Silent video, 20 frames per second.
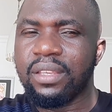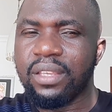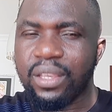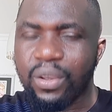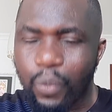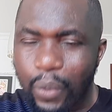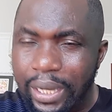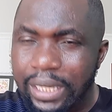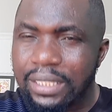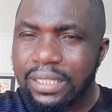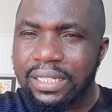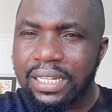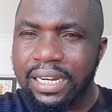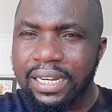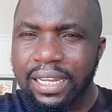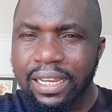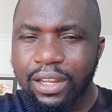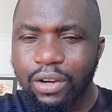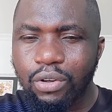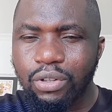went
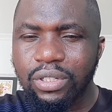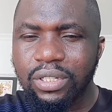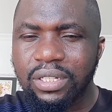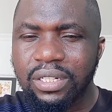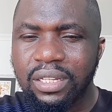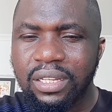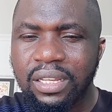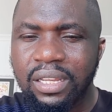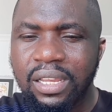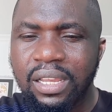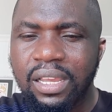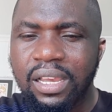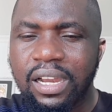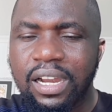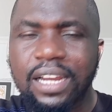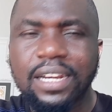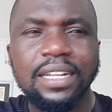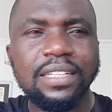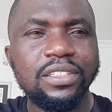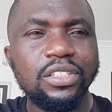underground,
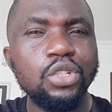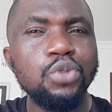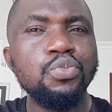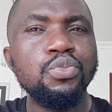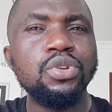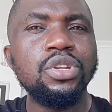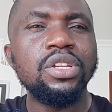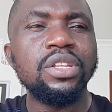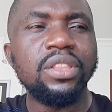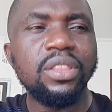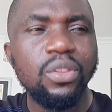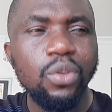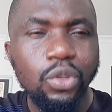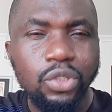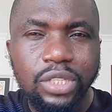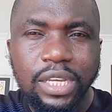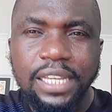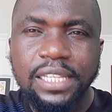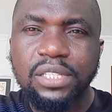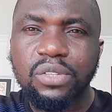and assumed those
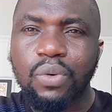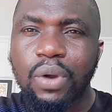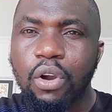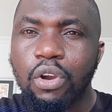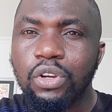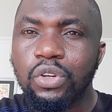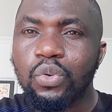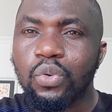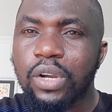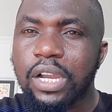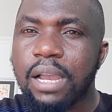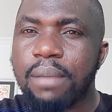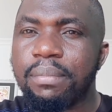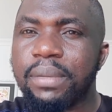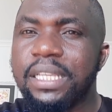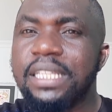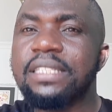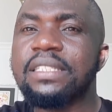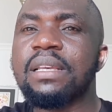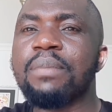guys were going to come.
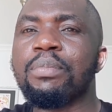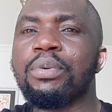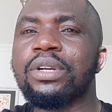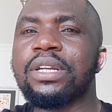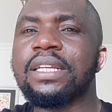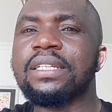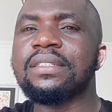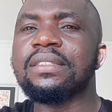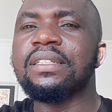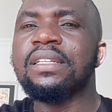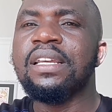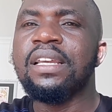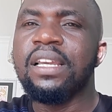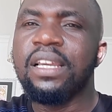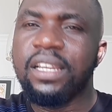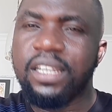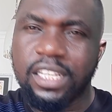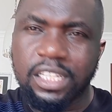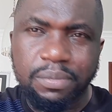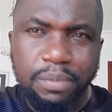His supporters,
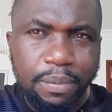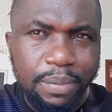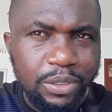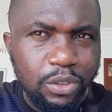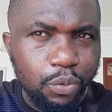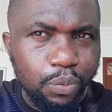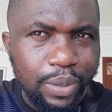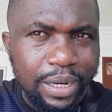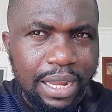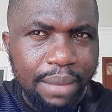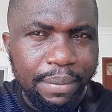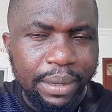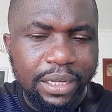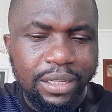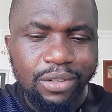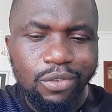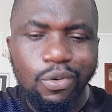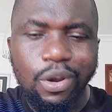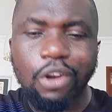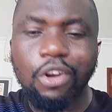his members of parliament
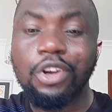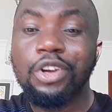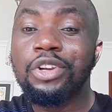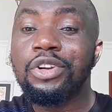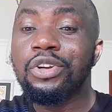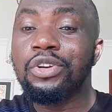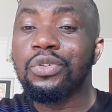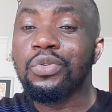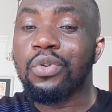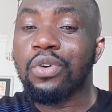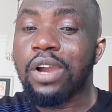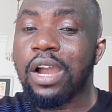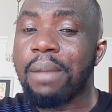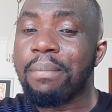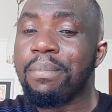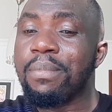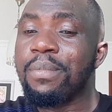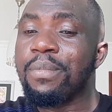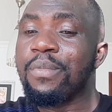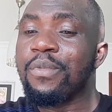were going to
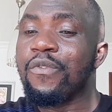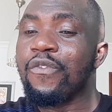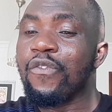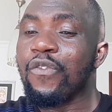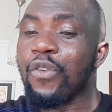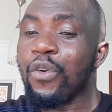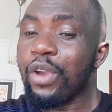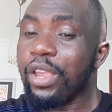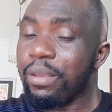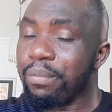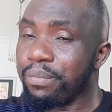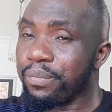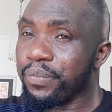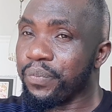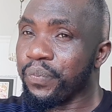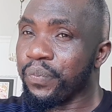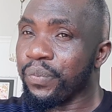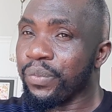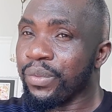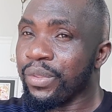come for him.
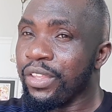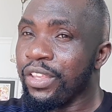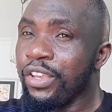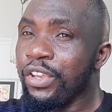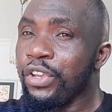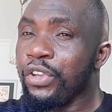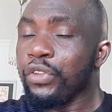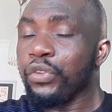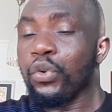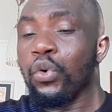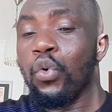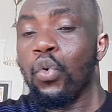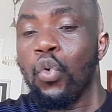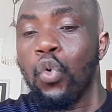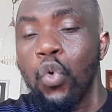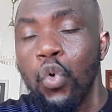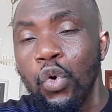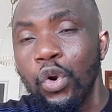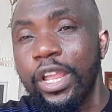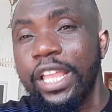So
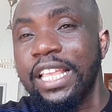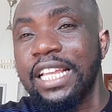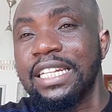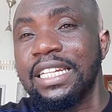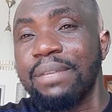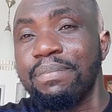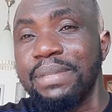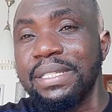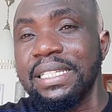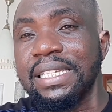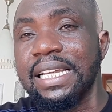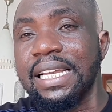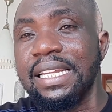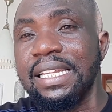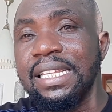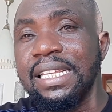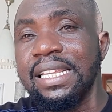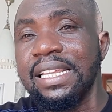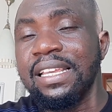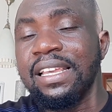Uhuru Kenyatta
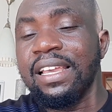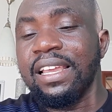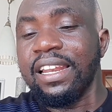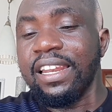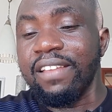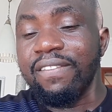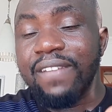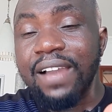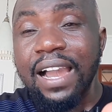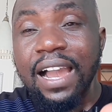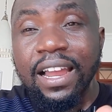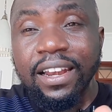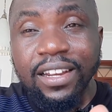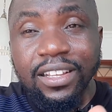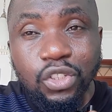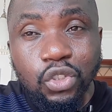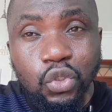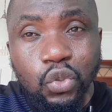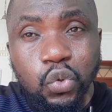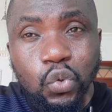basically never
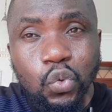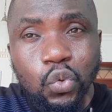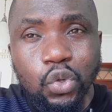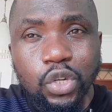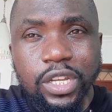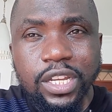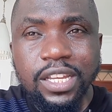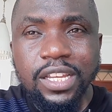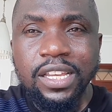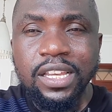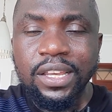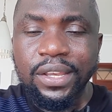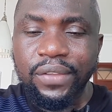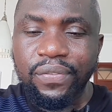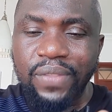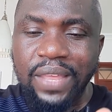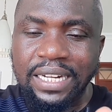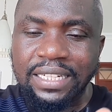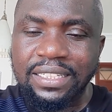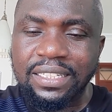understood
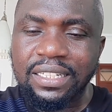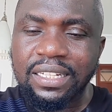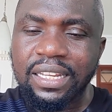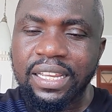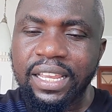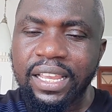that